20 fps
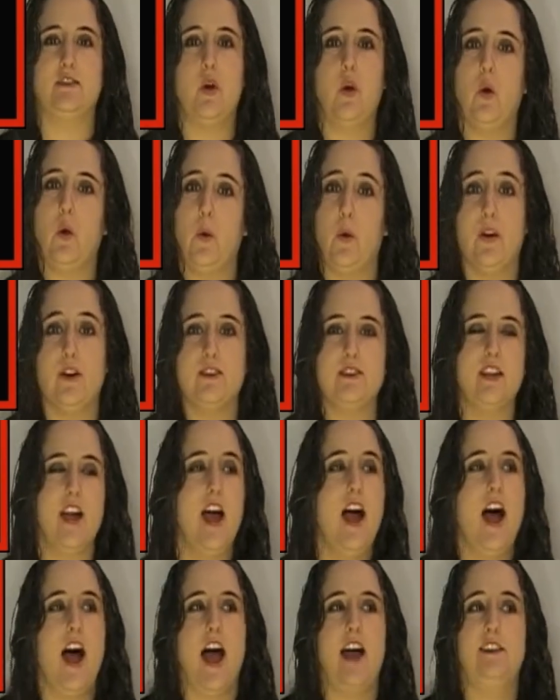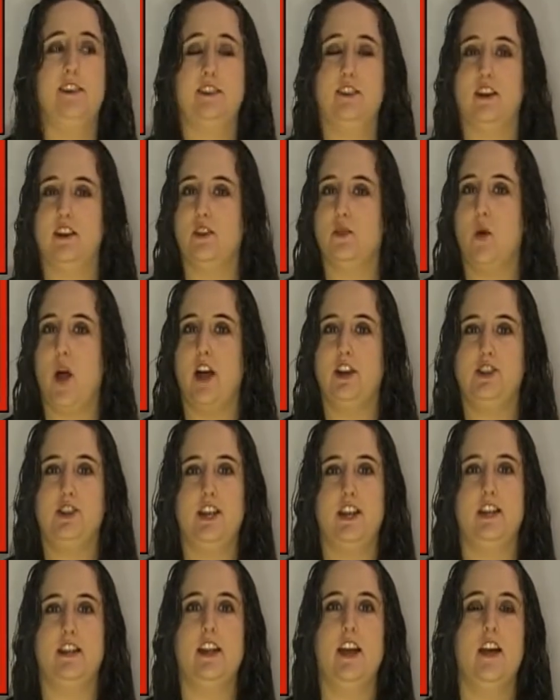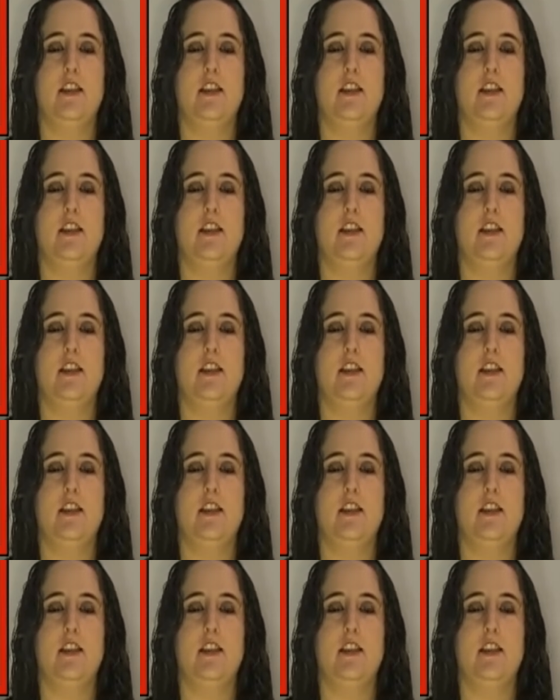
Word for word: of Horrors. I've started watching